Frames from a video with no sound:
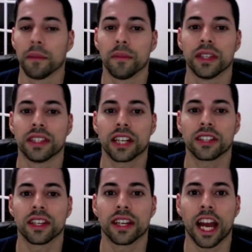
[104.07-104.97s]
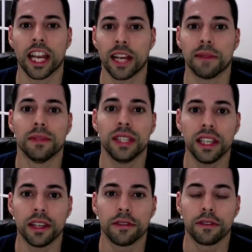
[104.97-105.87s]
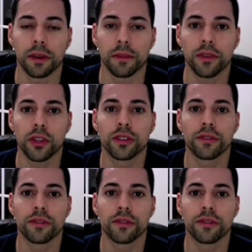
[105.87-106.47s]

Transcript: is actually a guy named D from Future